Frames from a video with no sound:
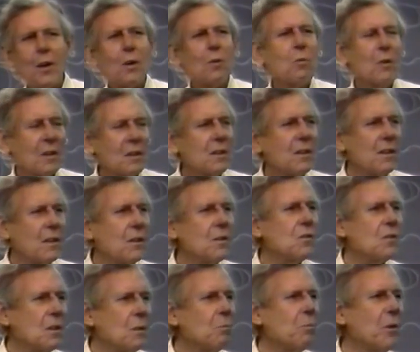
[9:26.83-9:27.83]
What
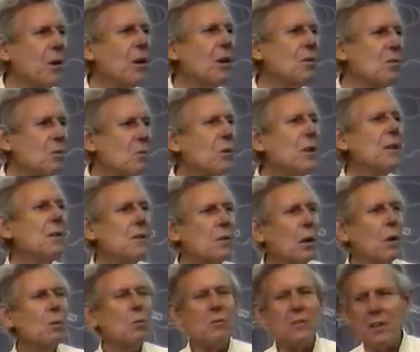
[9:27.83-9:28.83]
is important, we
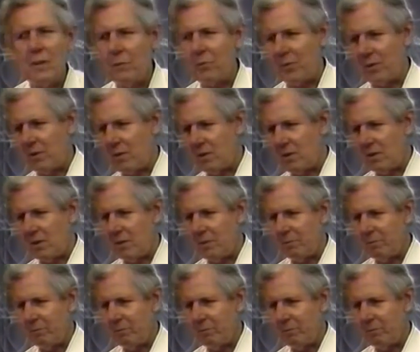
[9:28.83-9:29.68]
know differently.